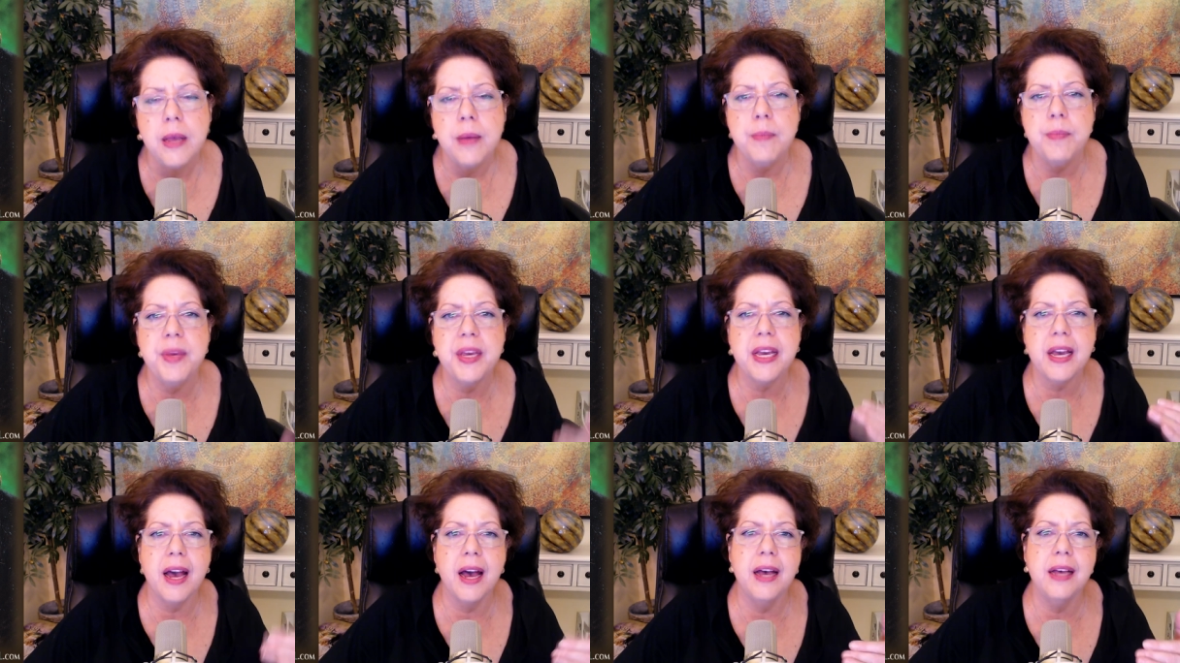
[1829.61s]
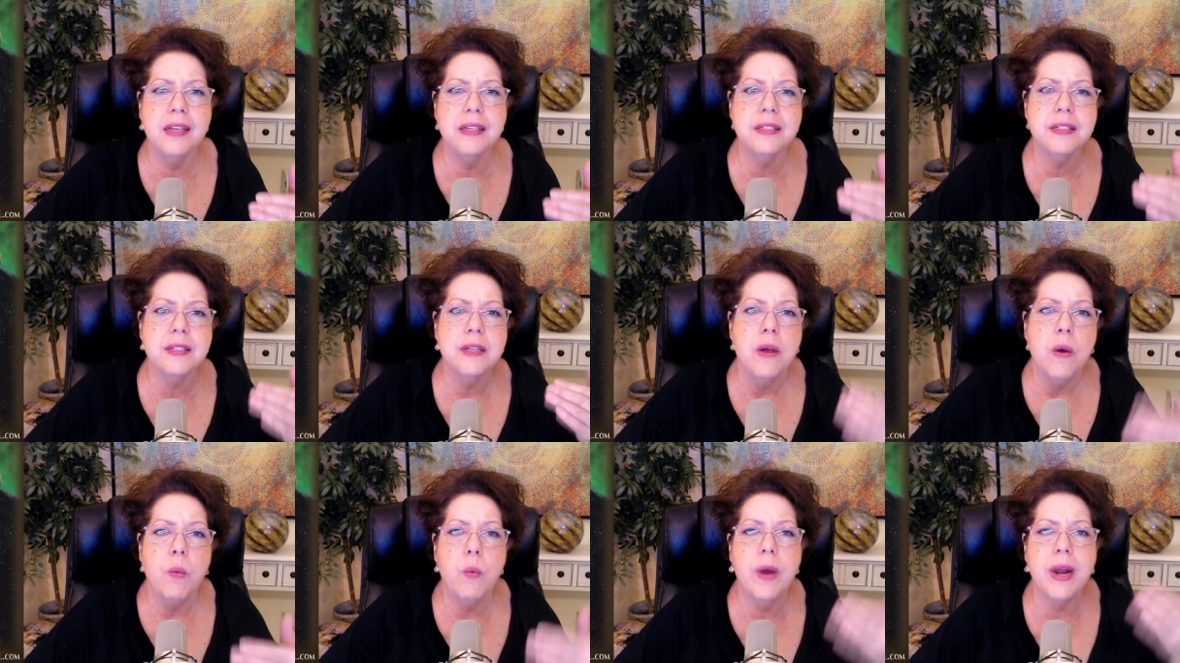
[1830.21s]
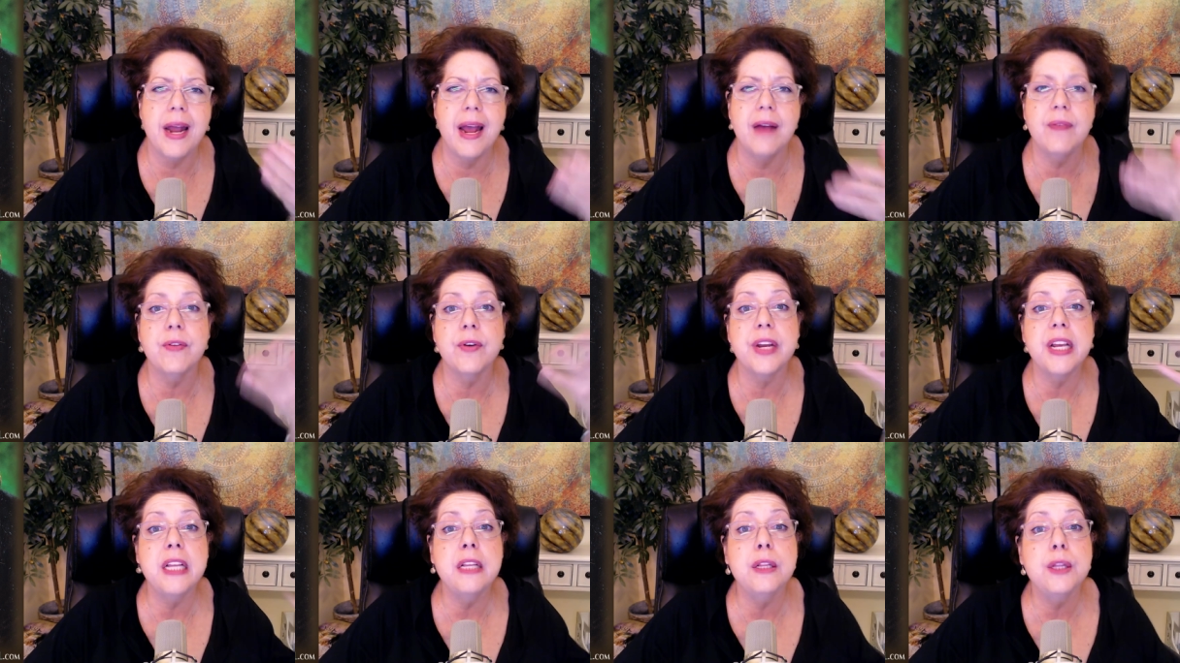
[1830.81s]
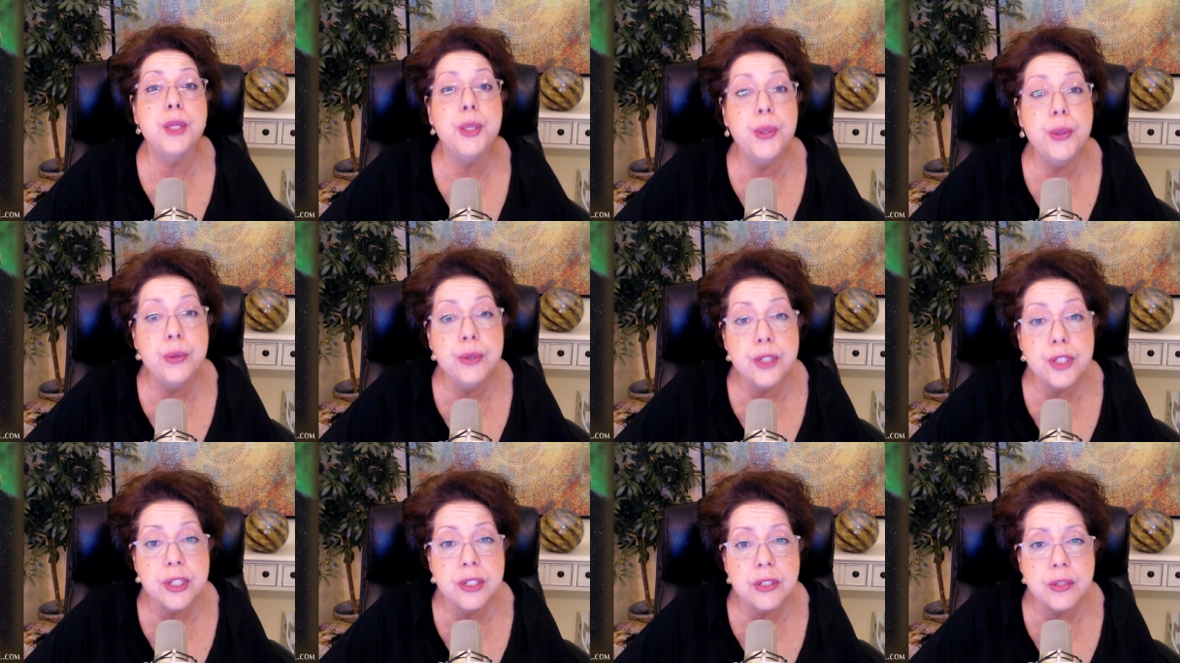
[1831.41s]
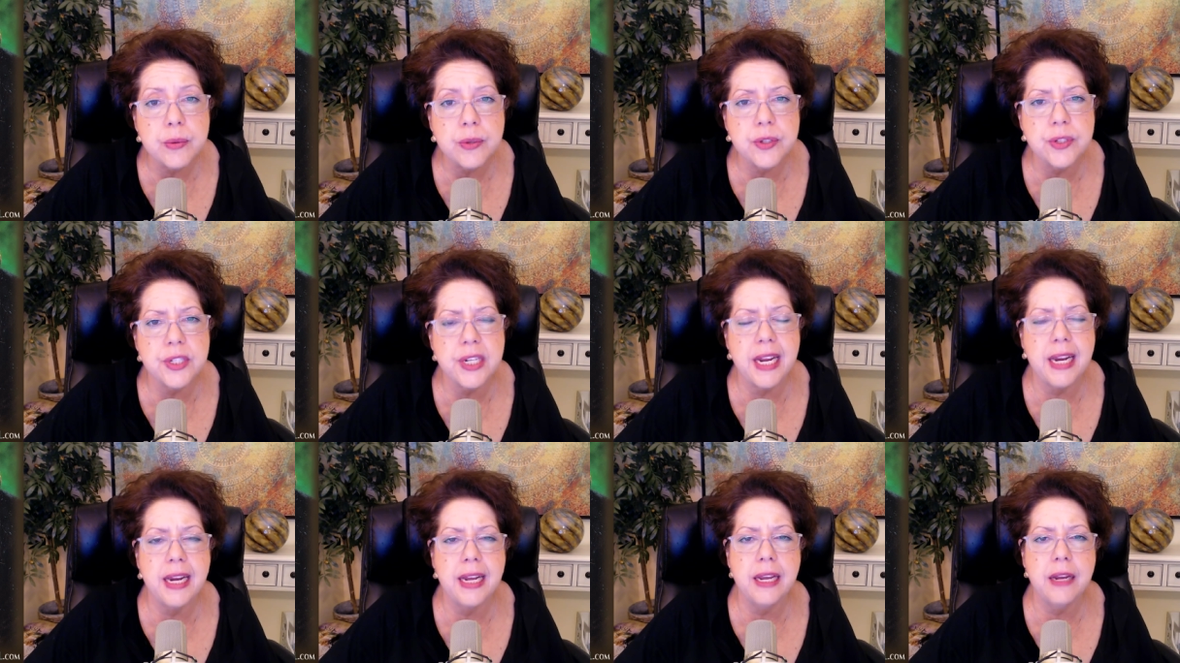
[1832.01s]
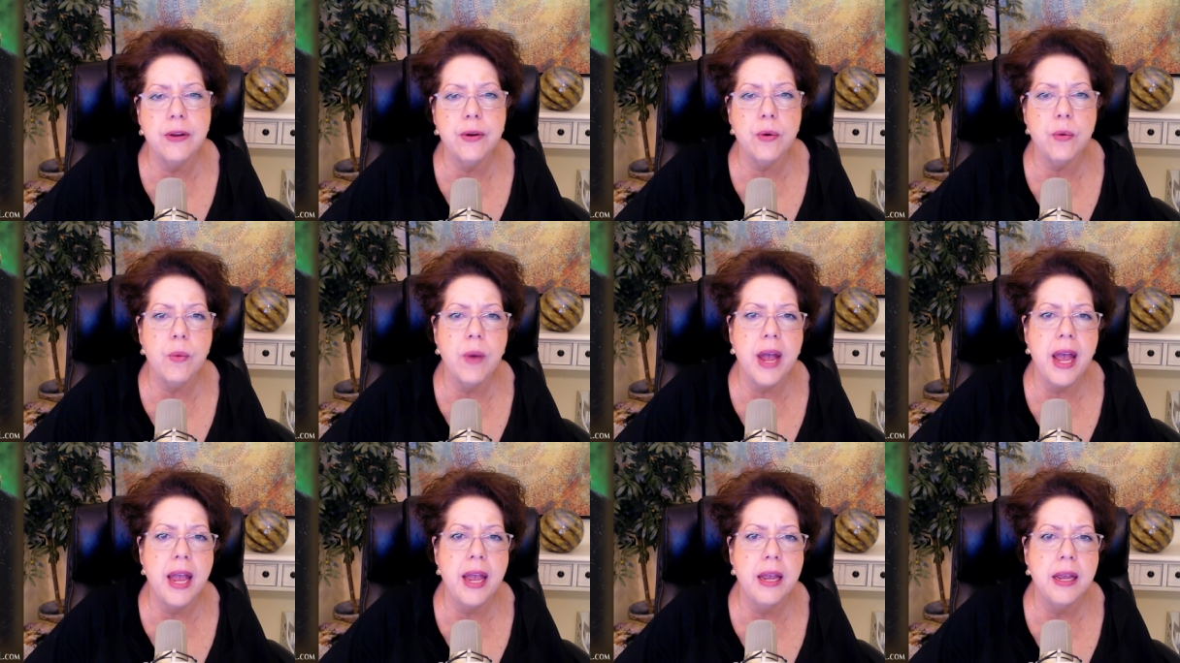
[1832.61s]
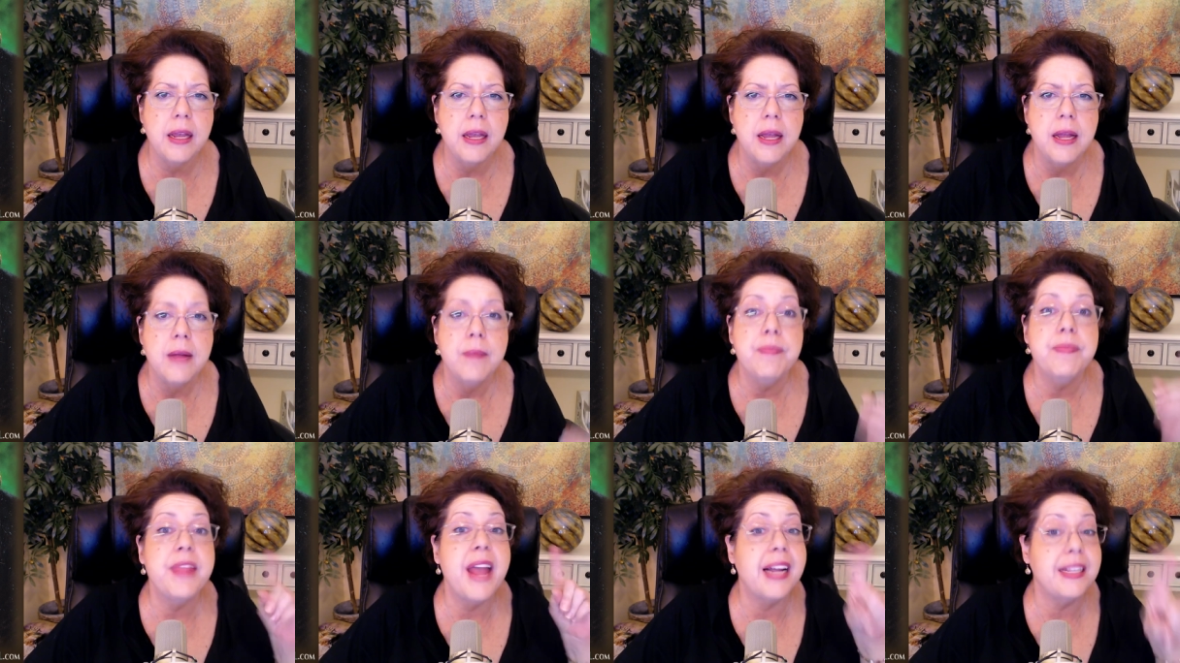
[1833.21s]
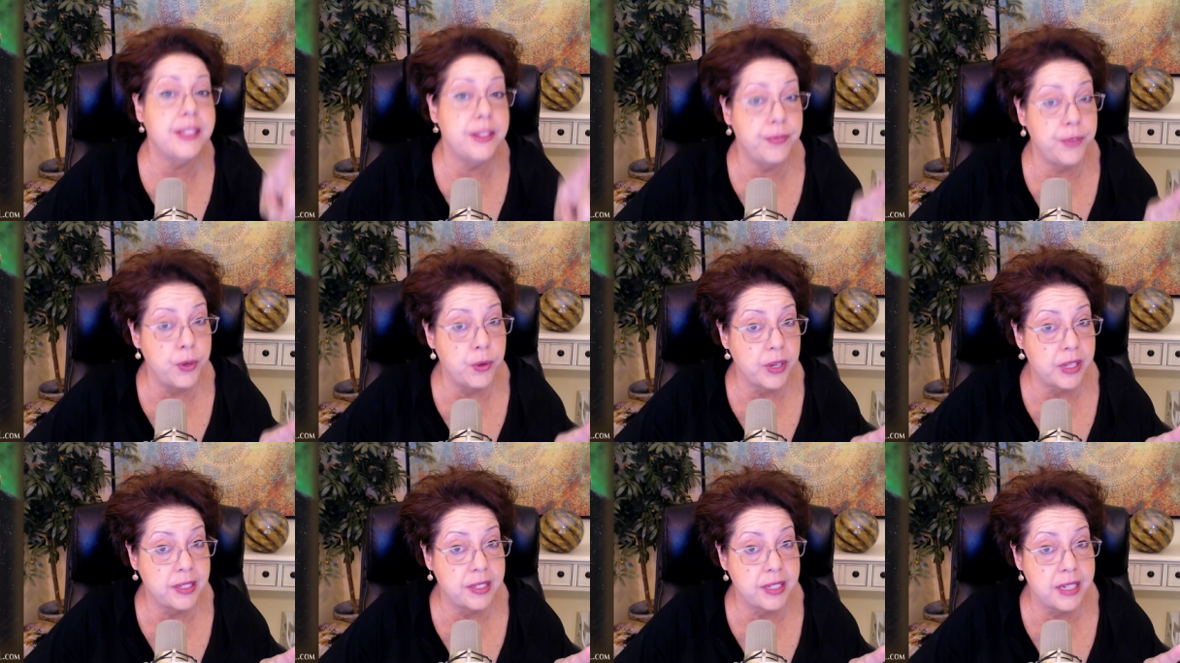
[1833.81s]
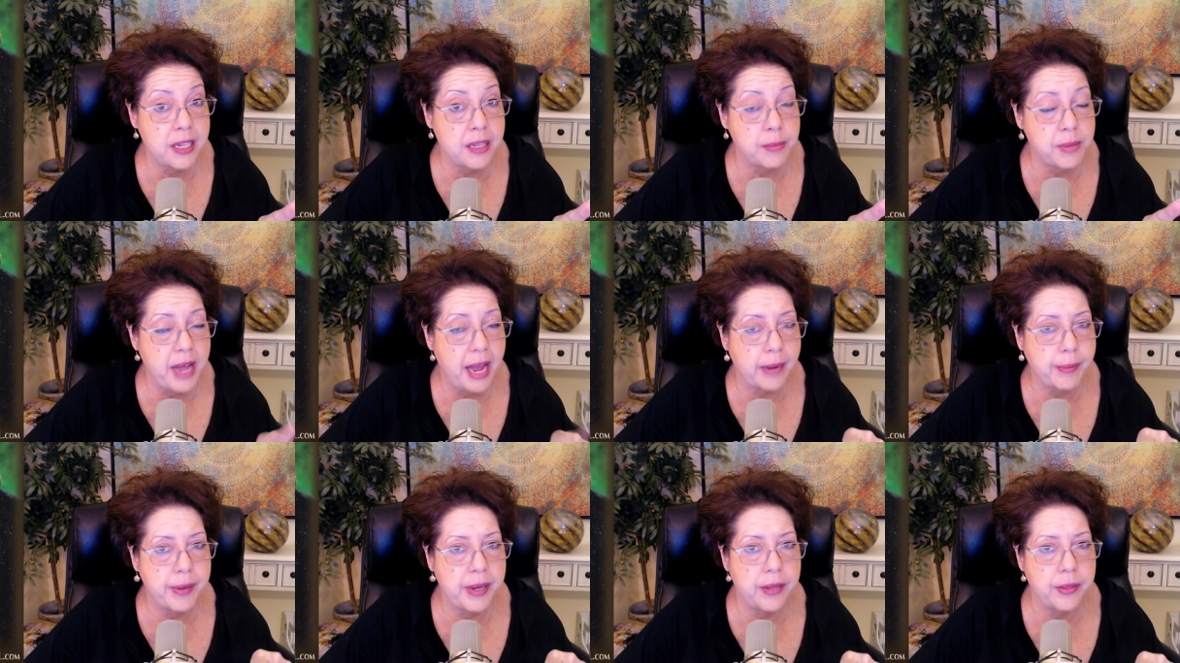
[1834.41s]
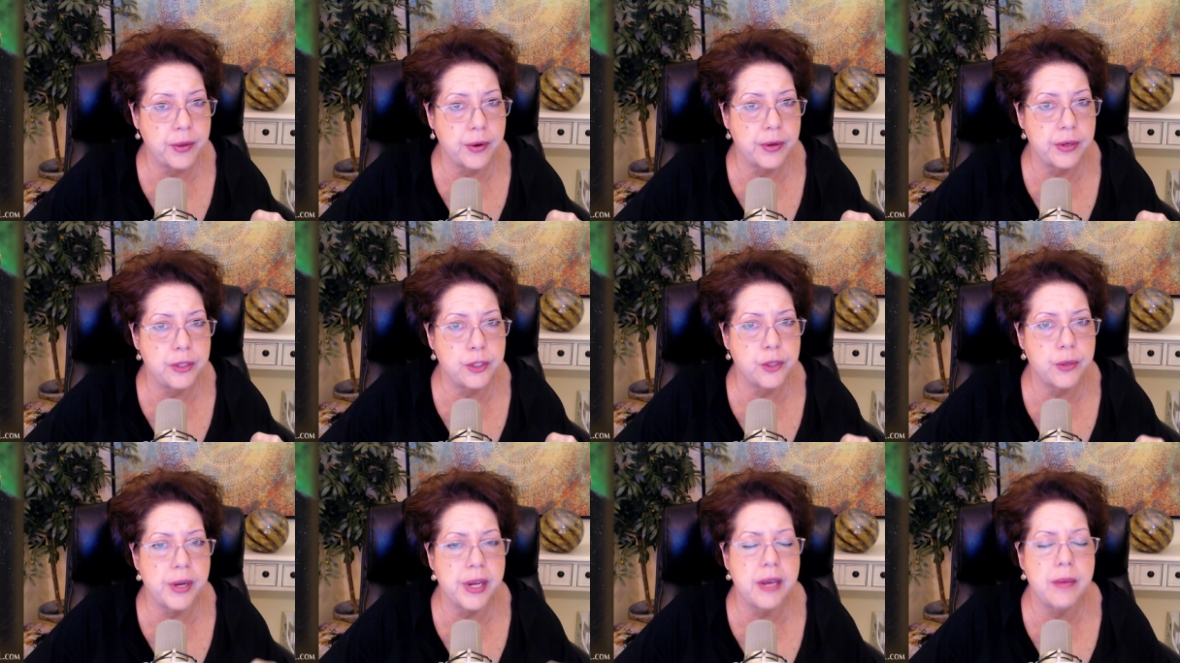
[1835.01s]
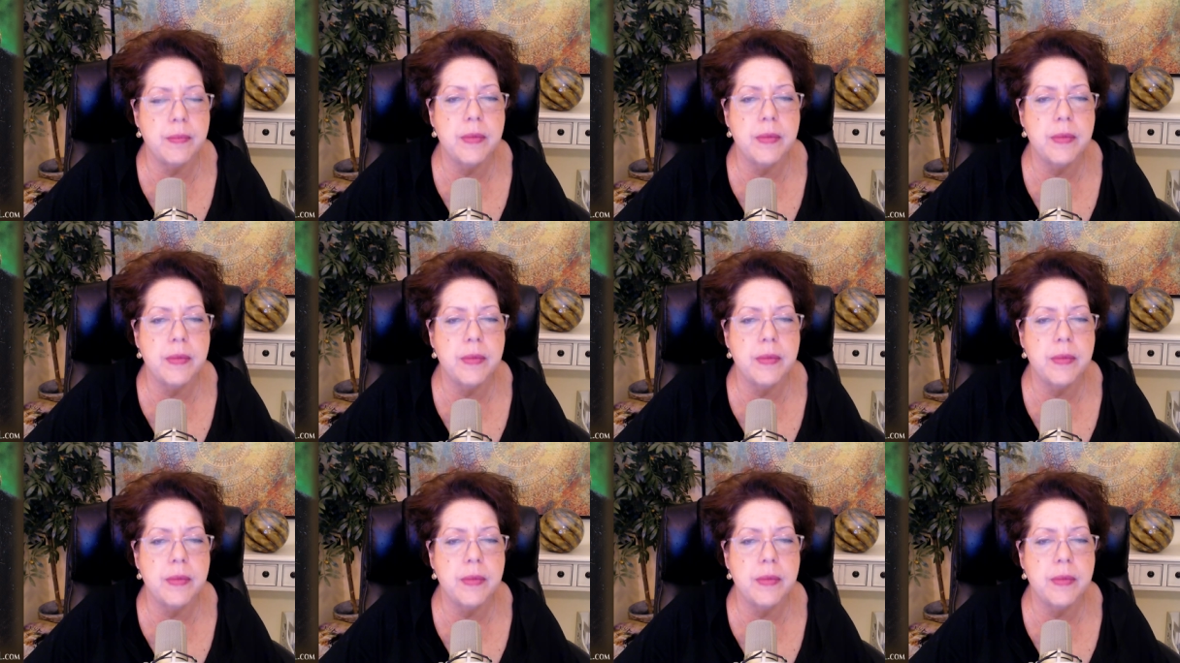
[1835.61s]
because whatever illusions were standing in your way, that's if you can see the Black Panther in a dream.